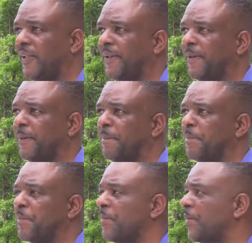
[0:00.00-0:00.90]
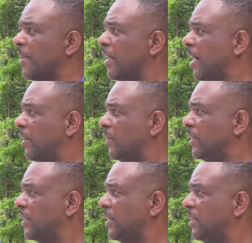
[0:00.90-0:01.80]
I don't
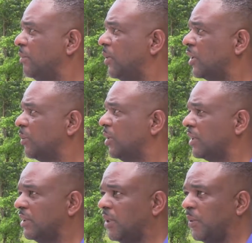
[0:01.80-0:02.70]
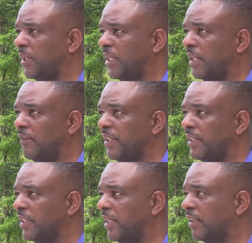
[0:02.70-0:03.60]
see most person down here have
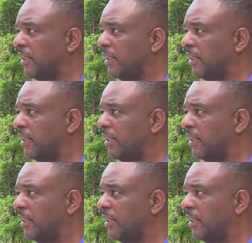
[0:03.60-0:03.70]
any of that.